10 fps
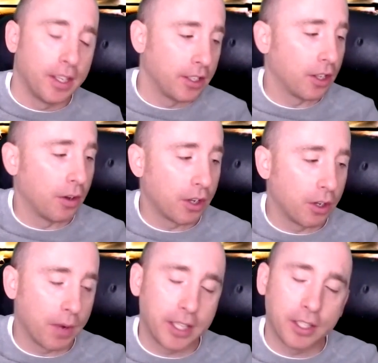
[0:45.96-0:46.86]
So a
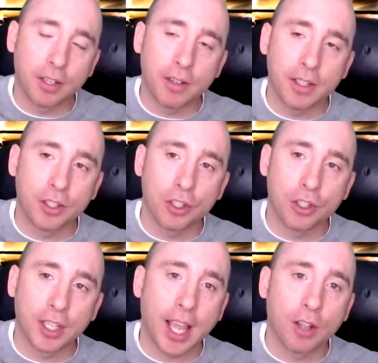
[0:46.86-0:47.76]
good way to do it is just
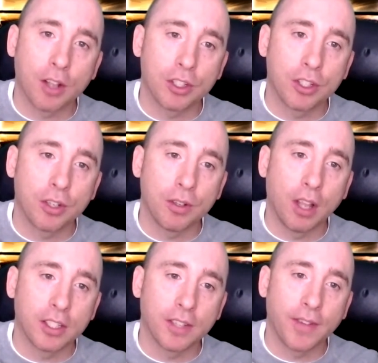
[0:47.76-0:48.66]
to count to two
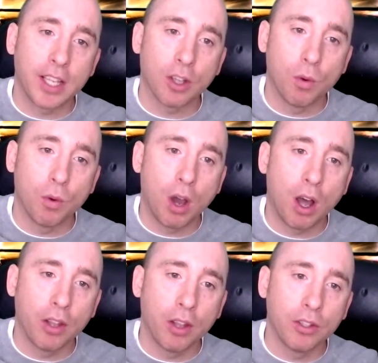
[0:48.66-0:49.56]
lots of eight. So
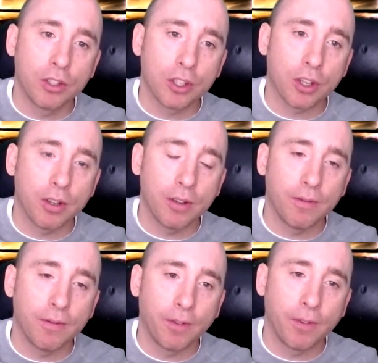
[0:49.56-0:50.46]
one,
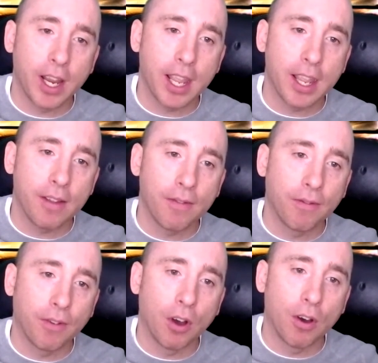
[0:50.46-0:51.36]
two, three,
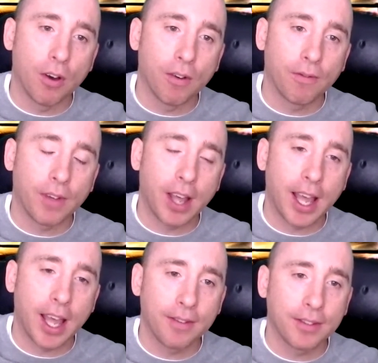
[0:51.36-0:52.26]
four,
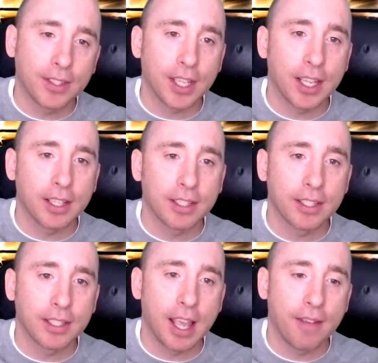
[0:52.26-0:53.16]
five, six,
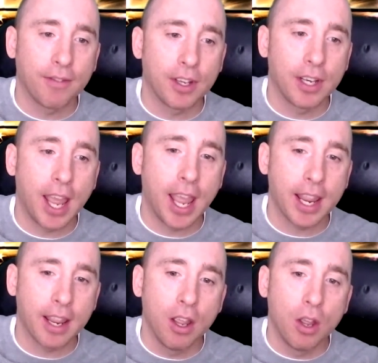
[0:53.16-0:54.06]
seven,
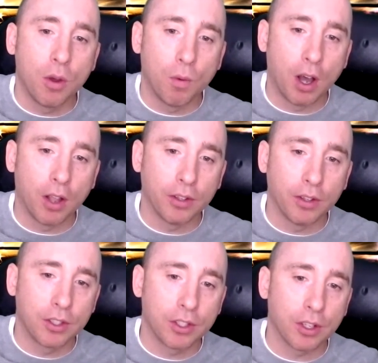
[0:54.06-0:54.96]
eight.
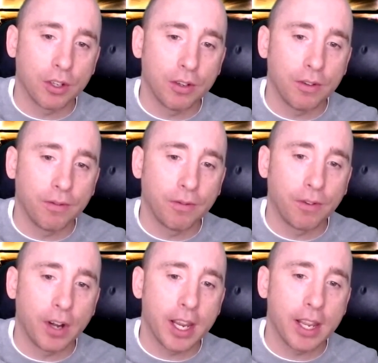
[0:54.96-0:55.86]
One, two,
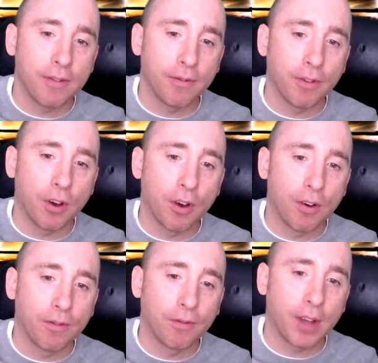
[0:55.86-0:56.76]
three,
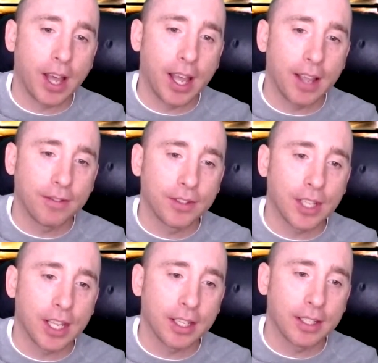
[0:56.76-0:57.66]
four, five,
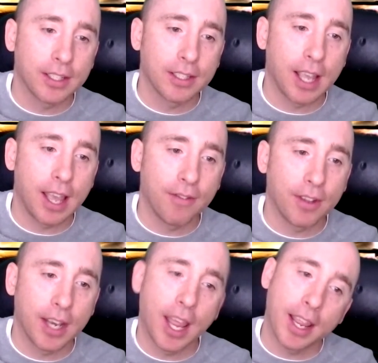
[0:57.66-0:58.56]
six,
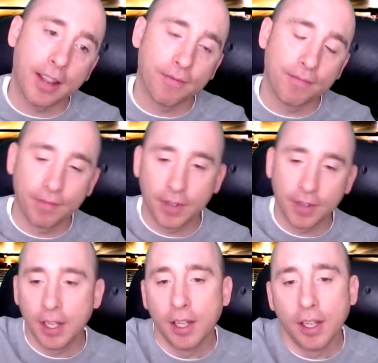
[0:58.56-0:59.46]
seven,
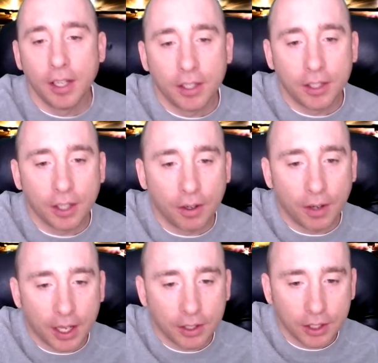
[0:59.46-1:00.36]
eight. So
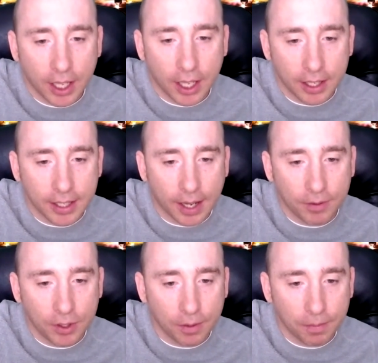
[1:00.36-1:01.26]
I'll just get the tabs up